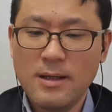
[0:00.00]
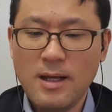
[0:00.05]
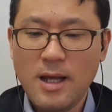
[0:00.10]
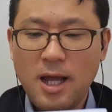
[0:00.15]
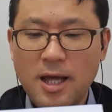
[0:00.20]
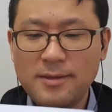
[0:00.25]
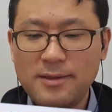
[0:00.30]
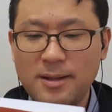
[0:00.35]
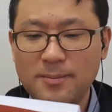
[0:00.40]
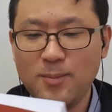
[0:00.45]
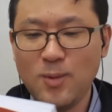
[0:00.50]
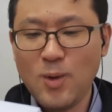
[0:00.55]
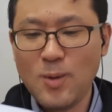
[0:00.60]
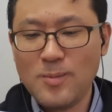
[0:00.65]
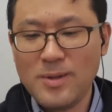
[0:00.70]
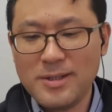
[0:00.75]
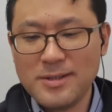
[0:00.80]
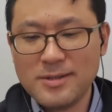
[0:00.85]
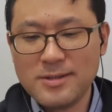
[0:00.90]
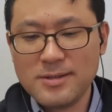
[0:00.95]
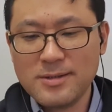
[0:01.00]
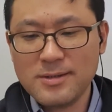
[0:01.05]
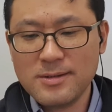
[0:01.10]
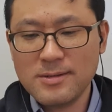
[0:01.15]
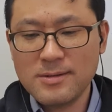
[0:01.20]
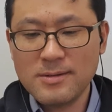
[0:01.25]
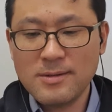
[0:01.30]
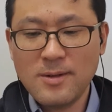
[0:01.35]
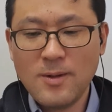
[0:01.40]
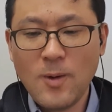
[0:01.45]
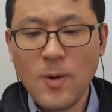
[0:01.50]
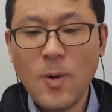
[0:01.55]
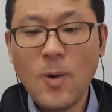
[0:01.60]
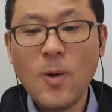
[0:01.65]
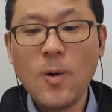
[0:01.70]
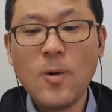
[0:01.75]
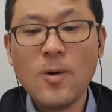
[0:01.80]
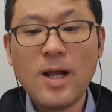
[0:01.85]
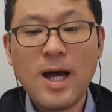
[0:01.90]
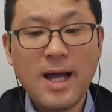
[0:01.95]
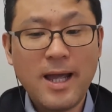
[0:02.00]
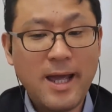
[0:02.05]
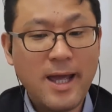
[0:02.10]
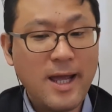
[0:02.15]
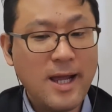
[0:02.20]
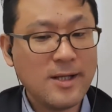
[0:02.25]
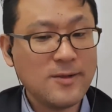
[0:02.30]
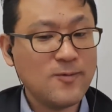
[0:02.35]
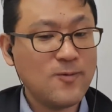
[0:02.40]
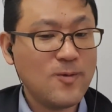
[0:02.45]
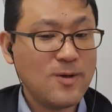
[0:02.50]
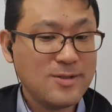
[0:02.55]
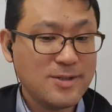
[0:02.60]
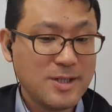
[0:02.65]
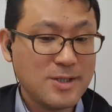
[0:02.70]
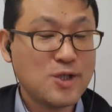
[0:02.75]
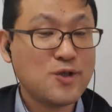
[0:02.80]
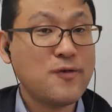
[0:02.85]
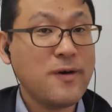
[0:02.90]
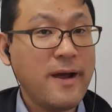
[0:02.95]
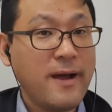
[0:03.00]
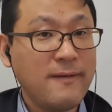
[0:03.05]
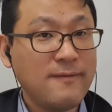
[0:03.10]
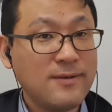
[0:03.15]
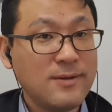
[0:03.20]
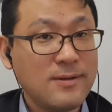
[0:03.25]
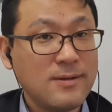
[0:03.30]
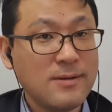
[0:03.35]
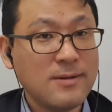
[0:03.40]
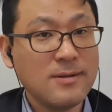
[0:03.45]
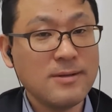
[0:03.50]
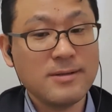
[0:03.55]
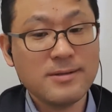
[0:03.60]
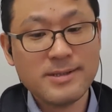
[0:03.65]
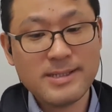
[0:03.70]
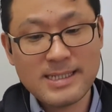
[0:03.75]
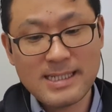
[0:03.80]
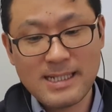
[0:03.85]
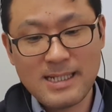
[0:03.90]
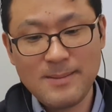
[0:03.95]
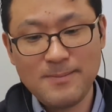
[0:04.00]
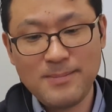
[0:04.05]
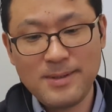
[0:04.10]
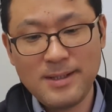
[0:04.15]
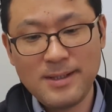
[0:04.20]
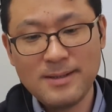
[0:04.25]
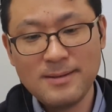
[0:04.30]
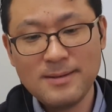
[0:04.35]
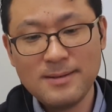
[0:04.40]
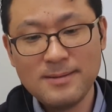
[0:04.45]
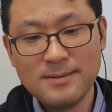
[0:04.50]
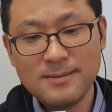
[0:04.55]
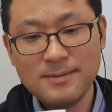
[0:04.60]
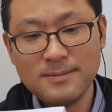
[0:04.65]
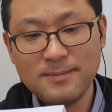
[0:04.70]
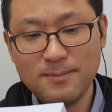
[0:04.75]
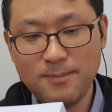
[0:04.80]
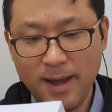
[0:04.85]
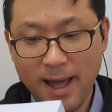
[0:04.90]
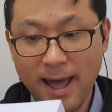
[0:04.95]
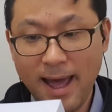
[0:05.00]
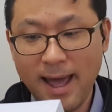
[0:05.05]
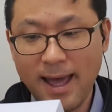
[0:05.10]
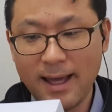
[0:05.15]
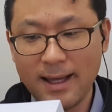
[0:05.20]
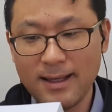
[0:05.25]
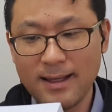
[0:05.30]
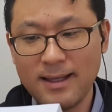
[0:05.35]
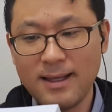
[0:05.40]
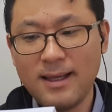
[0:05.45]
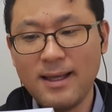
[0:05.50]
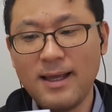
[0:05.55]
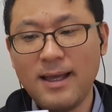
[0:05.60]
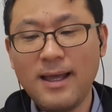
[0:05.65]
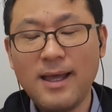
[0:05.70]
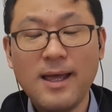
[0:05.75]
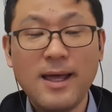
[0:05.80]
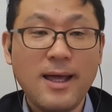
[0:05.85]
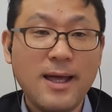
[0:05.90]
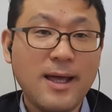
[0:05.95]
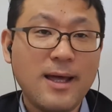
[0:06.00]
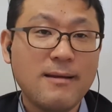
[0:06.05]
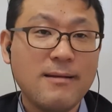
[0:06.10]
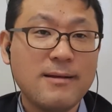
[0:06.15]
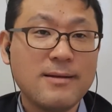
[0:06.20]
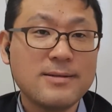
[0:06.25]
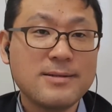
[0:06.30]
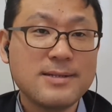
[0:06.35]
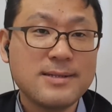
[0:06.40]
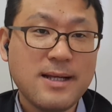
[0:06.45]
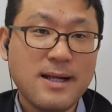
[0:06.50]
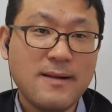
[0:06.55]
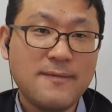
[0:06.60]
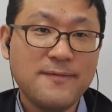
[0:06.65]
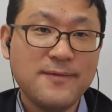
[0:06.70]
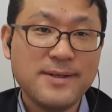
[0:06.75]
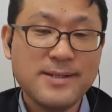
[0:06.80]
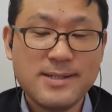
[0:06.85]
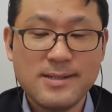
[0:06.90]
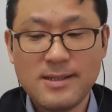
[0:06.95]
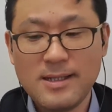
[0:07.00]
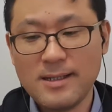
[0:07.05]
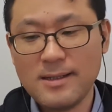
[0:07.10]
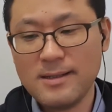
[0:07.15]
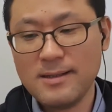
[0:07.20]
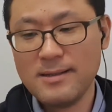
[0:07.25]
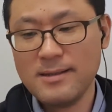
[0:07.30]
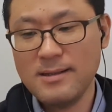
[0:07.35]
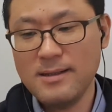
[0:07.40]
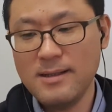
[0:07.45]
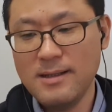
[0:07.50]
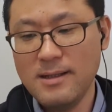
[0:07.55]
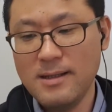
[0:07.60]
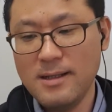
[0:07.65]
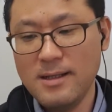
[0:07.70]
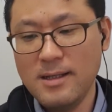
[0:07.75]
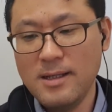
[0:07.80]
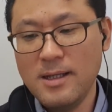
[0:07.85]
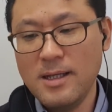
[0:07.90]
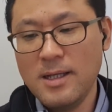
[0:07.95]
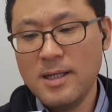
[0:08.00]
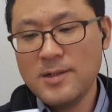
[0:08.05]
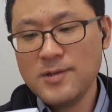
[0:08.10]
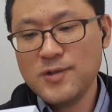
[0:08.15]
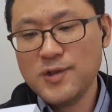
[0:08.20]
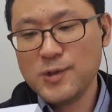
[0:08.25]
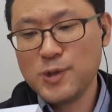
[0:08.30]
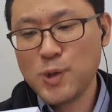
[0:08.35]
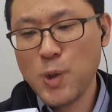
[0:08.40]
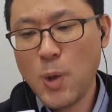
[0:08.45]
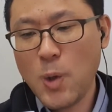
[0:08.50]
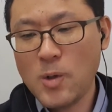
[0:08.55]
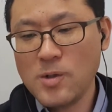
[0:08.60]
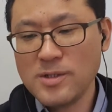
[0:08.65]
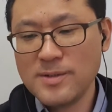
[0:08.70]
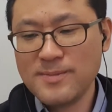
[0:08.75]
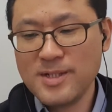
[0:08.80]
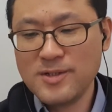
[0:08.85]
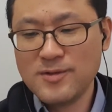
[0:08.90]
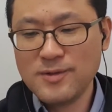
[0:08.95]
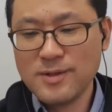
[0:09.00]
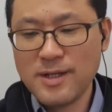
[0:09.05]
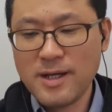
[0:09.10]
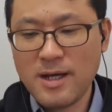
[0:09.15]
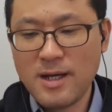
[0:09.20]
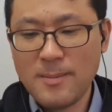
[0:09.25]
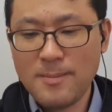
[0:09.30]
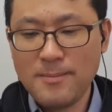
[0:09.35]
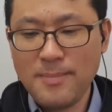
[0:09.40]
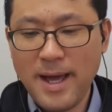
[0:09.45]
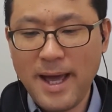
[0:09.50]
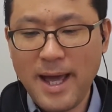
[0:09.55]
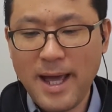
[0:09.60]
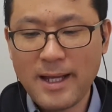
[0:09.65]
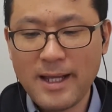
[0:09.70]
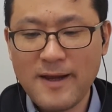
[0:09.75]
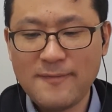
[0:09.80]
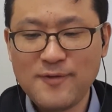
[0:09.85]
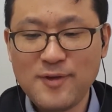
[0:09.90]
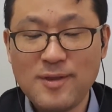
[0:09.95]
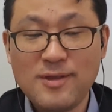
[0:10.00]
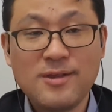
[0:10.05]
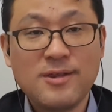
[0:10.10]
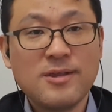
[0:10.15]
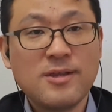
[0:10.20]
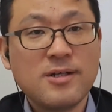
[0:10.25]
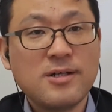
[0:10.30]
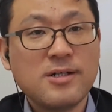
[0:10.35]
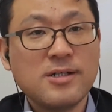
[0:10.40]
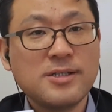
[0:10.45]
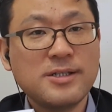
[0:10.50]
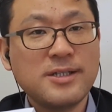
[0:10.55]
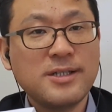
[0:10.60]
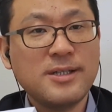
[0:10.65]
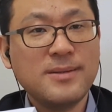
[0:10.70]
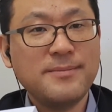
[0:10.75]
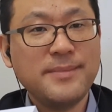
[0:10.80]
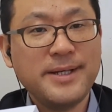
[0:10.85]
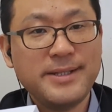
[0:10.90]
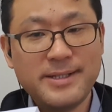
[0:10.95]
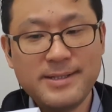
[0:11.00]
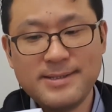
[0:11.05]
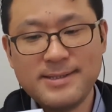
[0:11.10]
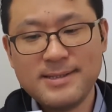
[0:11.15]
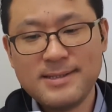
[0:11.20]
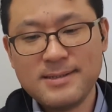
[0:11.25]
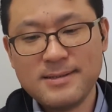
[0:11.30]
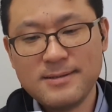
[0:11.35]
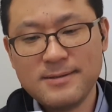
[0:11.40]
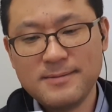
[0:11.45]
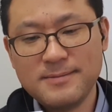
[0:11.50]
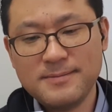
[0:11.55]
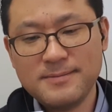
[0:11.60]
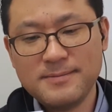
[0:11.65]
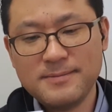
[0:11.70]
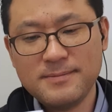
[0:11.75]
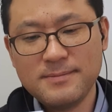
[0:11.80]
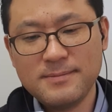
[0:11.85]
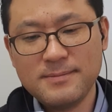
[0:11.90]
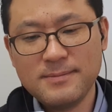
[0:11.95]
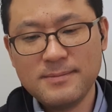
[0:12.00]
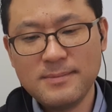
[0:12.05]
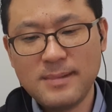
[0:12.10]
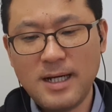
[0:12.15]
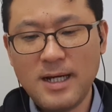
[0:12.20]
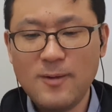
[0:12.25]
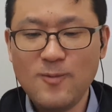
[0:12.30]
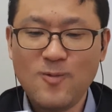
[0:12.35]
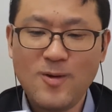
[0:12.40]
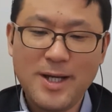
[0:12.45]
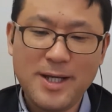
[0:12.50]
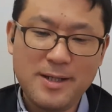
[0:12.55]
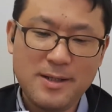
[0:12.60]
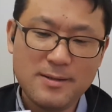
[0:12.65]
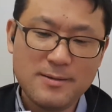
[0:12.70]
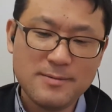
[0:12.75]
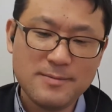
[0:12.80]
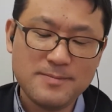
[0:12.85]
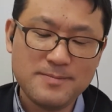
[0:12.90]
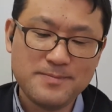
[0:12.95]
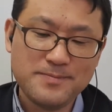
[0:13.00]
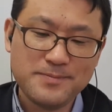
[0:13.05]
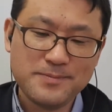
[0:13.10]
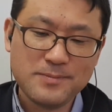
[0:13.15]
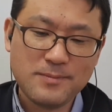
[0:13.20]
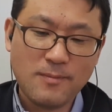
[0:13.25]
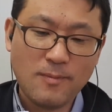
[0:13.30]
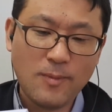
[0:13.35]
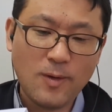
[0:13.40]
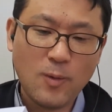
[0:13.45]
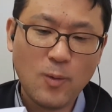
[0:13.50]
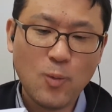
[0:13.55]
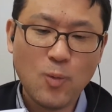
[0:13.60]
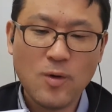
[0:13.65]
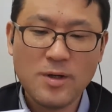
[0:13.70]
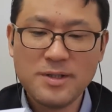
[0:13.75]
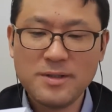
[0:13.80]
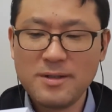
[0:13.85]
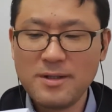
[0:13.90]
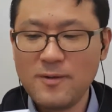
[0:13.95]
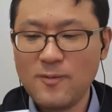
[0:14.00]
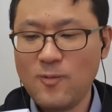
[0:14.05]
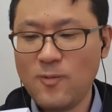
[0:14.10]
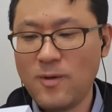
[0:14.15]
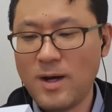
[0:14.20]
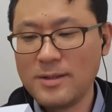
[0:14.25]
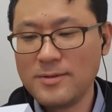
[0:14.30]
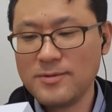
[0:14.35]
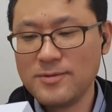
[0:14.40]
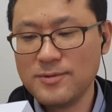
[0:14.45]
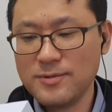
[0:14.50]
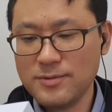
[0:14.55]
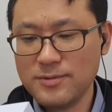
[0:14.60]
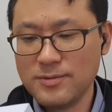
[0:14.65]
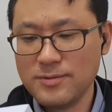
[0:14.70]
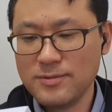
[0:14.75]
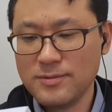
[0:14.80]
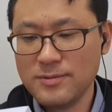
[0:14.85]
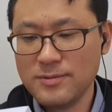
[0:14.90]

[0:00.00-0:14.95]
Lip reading: At that moment, all I had was a travel sleeping bag and a selfie stick. She told me to come back after 30 minutes. I waited, wondering what to do.